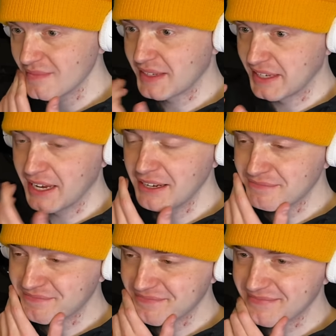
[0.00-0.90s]
Yeah,
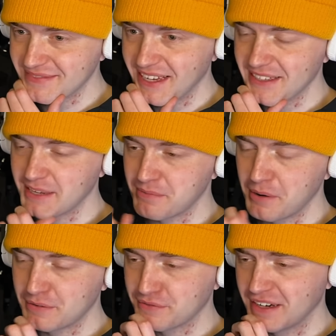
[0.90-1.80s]
yeah, they
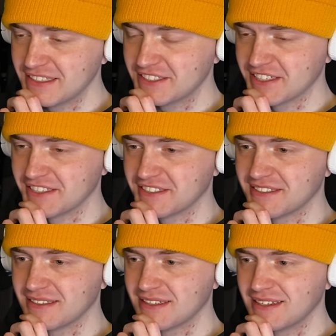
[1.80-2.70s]
probably have to fight each other.
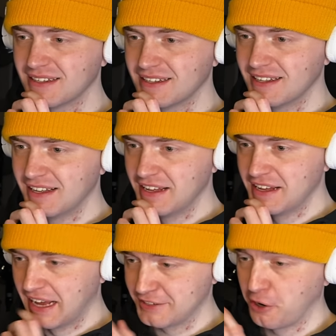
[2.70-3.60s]

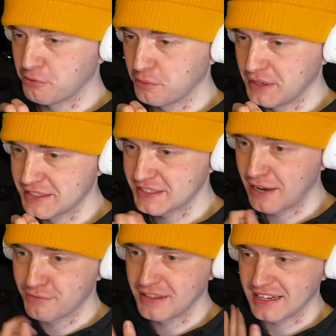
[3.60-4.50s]
And Goku is,
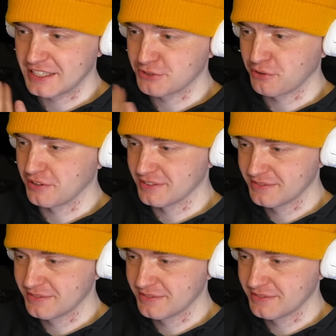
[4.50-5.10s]
I feel like he's stronger.